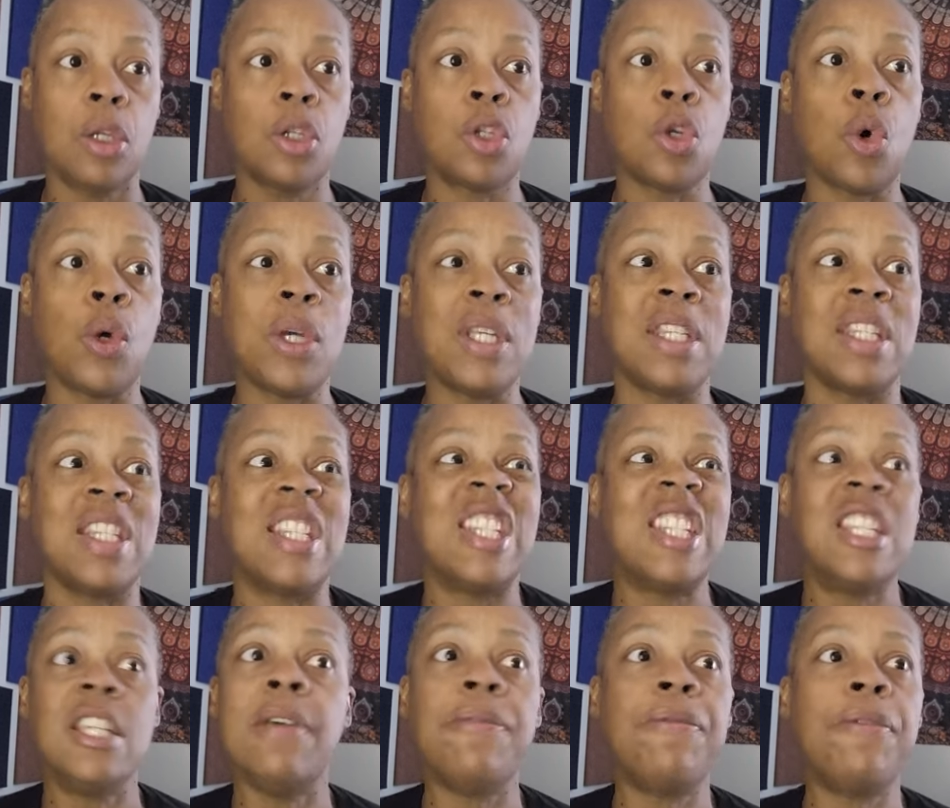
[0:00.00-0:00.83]
So it's
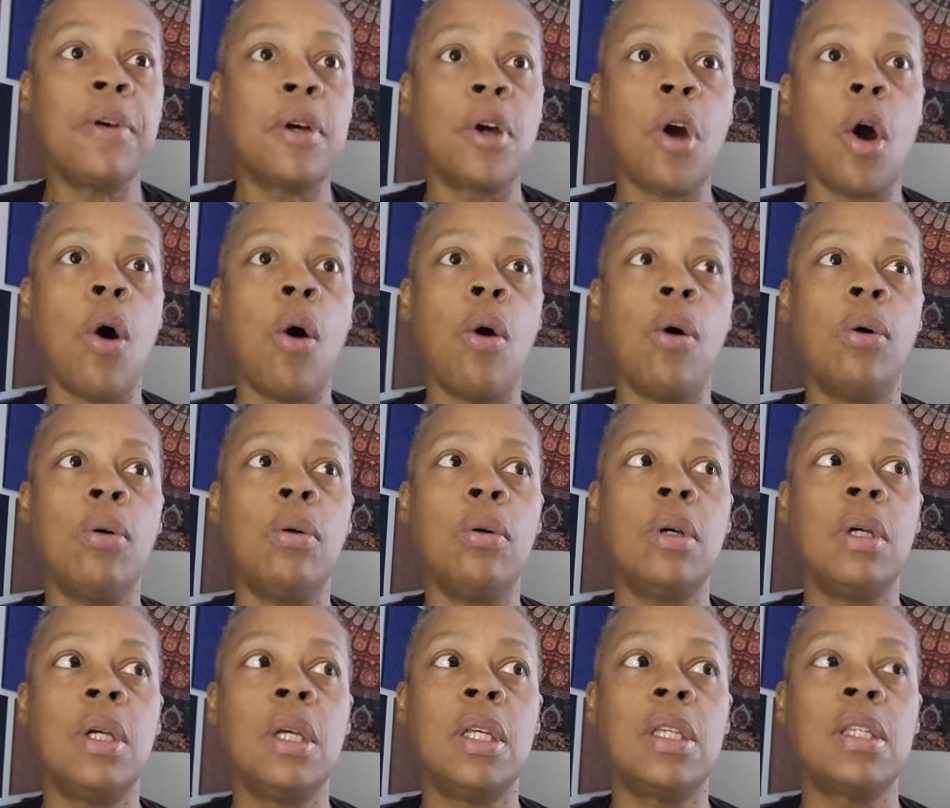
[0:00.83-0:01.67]
difficult
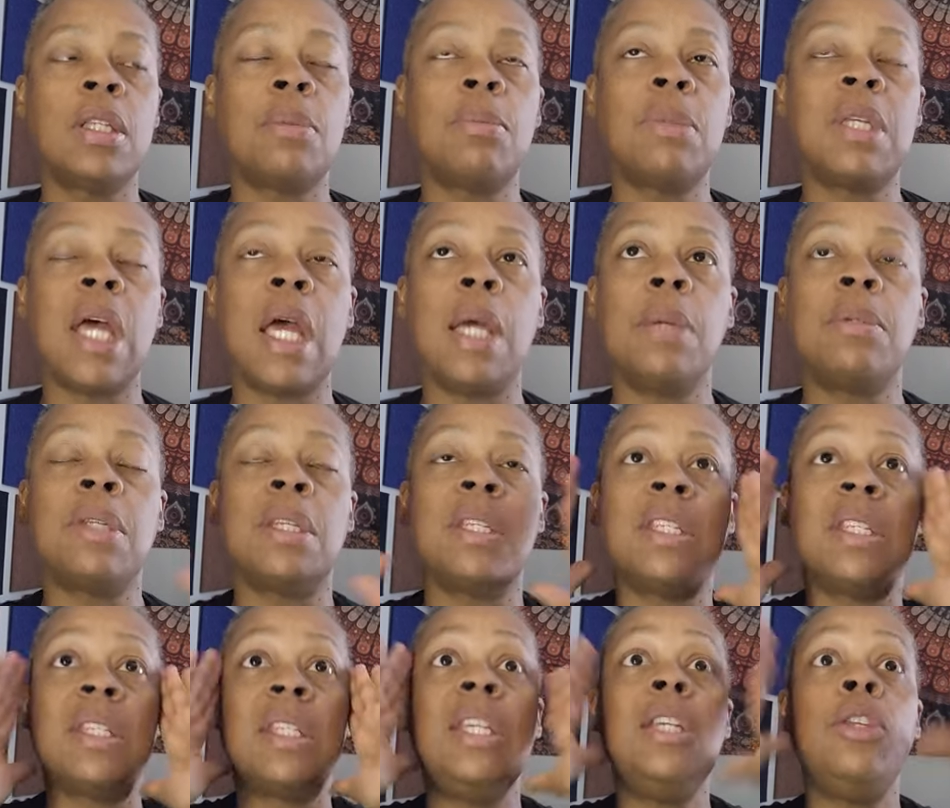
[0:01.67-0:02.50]
sometimes to
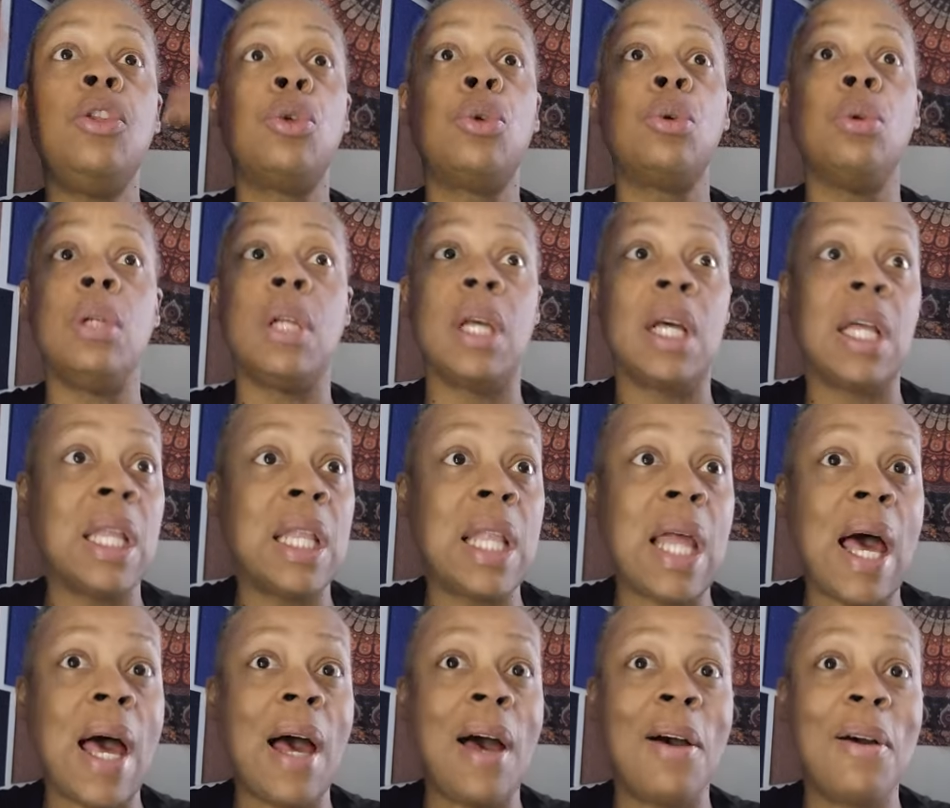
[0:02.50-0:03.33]
see through the
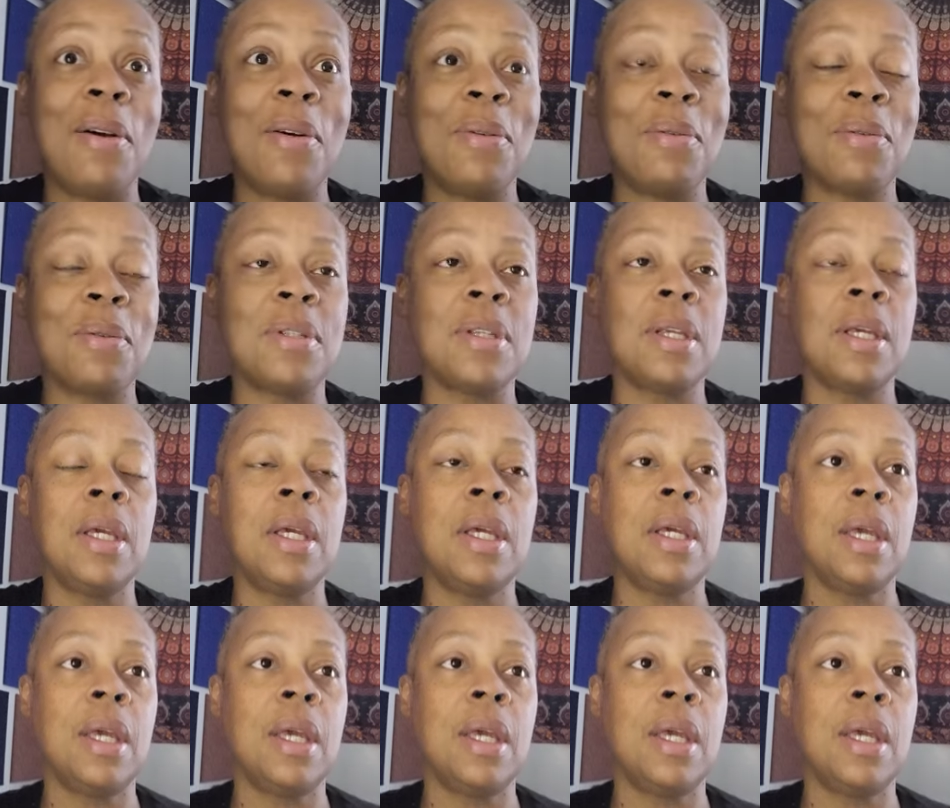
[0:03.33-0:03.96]
clouds.